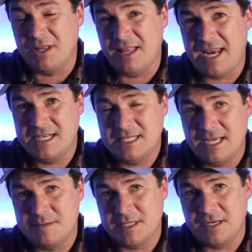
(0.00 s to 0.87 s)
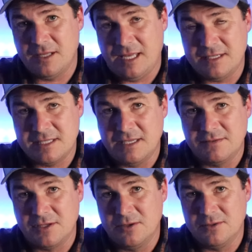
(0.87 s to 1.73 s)
lot of times Carolina
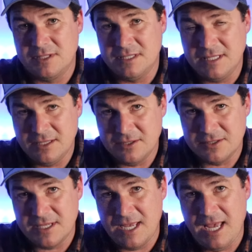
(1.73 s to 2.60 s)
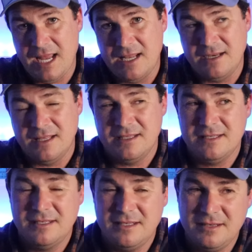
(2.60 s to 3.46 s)
Skiffs go to dealers, and
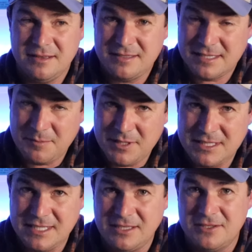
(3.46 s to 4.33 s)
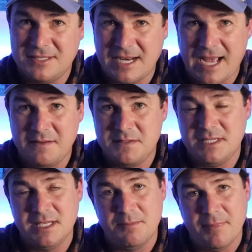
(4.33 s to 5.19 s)
some of the dealers that I've
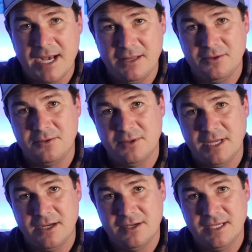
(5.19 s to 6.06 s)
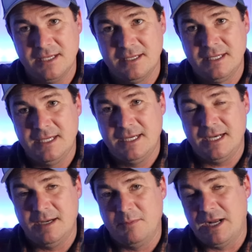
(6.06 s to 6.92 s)
seen in my local area,
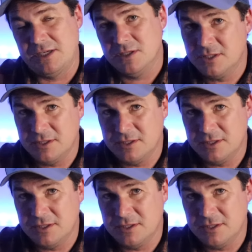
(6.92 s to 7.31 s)
or actually